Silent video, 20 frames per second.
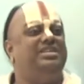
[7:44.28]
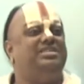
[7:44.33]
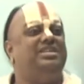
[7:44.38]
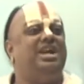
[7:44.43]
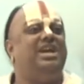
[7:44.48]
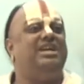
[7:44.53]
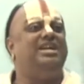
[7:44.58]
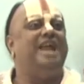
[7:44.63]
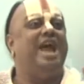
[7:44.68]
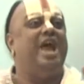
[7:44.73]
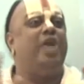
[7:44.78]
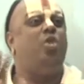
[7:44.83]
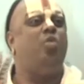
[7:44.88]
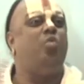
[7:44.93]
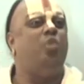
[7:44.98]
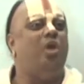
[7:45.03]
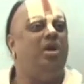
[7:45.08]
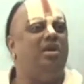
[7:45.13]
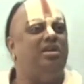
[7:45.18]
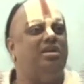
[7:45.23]
world, it is not
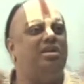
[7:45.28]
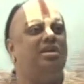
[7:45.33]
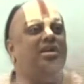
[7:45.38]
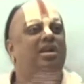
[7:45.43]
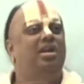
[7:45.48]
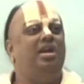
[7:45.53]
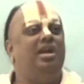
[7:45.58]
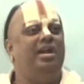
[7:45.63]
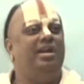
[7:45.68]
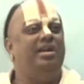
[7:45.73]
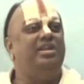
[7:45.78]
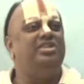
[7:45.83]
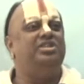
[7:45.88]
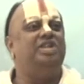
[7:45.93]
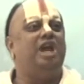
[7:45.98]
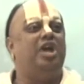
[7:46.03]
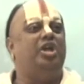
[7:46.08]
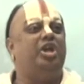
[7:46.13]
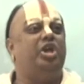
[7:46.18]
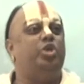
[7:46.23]
nano world,
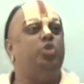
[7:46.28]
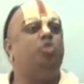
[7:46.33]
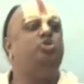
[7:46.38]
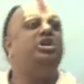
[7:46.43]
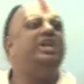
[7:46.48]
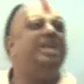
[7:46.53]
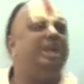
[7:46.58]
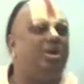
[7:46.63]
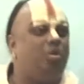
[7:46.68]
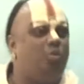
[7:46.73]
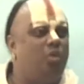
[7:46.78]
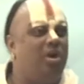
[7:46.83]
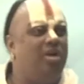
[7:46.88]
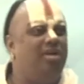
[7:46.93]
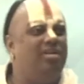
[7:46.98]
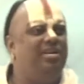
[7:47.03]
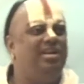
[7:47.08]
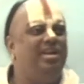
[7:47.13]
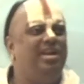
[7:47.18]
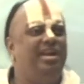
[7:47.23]
it is not a
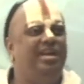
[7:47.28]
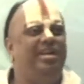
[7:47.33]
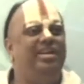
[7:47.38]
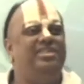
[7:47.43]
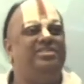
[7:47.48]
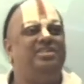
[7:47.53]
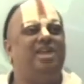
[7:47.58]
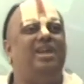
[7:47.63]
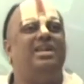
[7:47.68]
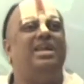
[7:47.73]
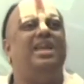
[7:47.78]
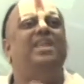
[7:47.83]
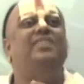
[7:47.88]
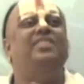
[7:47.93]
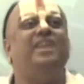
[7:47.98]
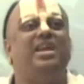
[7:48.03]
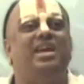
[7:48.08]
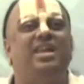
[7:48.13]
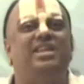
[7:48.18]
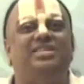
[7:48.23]
eugenic world, it is
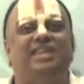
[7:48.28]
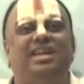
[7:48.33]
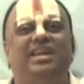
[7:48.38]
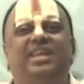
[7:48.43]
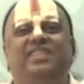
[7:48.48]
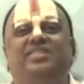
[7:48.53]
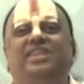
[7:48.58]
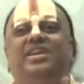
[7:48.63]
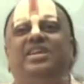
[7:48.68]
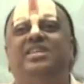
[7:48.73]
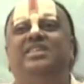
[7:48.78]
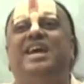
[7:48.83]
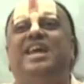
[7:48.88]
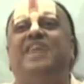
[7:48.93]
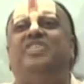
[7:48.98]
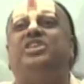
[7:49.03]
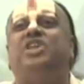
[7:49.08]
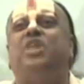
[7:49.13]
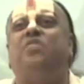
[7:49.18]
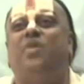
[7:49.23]
not anything else, it is
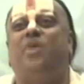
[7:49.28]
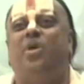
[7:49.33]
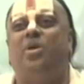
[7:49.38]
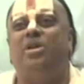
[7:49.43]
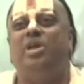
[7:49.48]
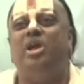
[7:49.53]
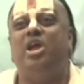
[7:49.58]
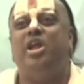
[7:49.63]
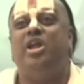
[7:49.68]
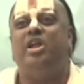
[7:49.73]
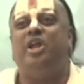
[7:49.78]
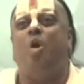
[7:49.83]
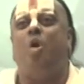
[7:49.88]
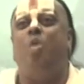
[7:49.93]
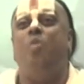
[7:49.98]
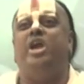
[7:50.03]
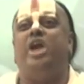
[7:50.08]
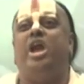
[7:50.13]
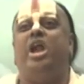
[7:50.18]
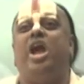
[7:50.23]
a disaster world.
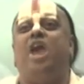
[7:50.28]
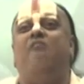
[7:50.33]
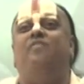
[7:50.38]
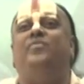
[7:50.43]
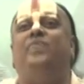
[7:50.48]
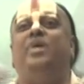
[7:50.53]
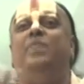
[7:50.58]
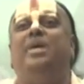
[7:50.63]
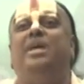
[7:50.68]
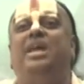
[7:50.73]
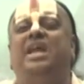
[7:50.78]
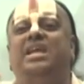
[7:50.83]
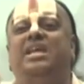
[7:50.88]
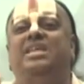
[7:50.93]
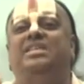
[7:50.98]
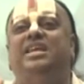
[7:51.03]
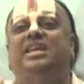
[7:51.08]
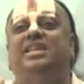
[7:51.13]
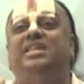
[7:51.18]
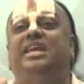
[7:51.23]
Now we are,
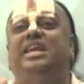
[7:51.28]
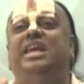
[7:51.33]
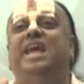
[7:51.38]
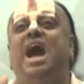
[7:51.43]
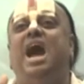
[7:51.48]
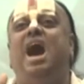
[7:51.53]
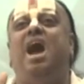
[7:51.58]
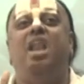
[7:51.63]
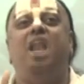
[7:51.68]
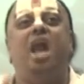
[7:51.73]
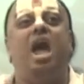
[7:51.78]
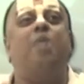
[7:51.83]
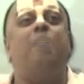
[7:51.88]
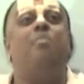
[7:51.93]
everybody is in the